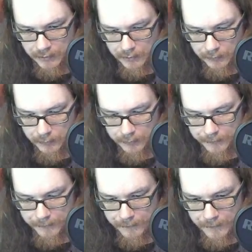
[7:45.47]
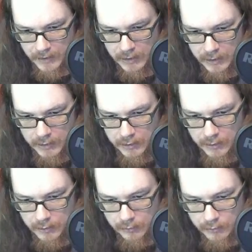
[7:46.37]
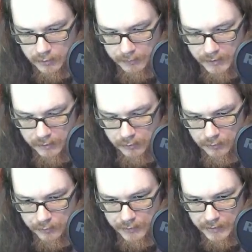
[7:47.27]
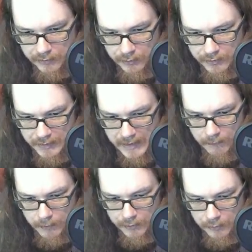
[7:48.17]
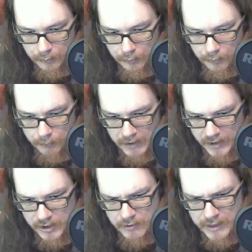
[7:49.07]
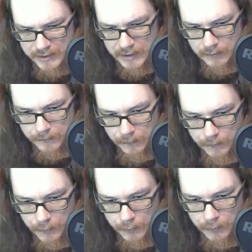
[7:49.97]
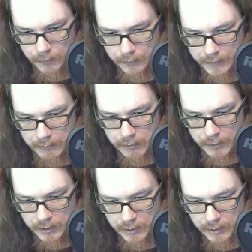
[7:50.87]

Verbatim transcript: a nice one. Knight of Pentacles, Knight of Swords. That one is cool. Wow, can you get that in full foil? That would have been an